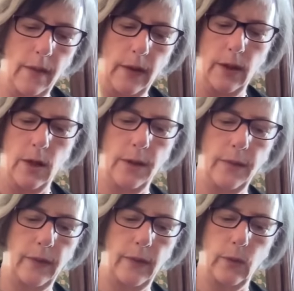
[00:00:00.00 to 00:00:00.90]
and the Knight
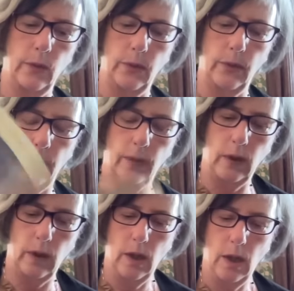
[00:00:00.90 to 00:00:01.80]
of Swords.
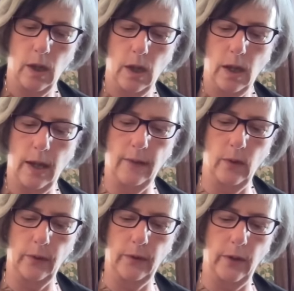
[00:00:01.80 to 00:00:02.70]
He's
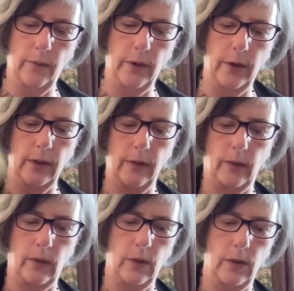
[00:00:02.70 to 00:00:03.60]
also very
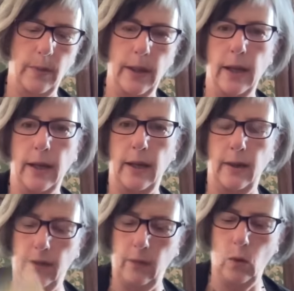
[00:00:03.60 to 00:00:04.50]
concerned about
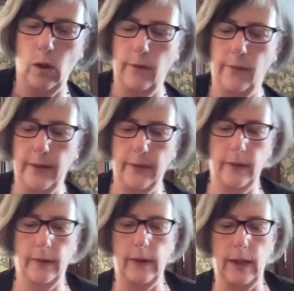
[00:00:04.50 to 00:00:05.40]
his wife, as
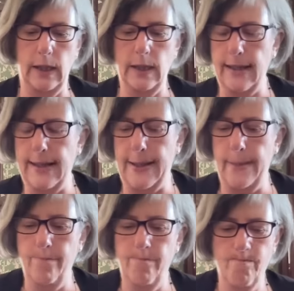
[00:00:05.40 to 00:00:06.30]
I said.
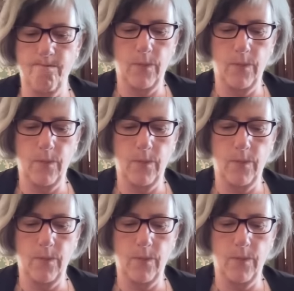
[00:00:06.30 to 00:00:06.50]
And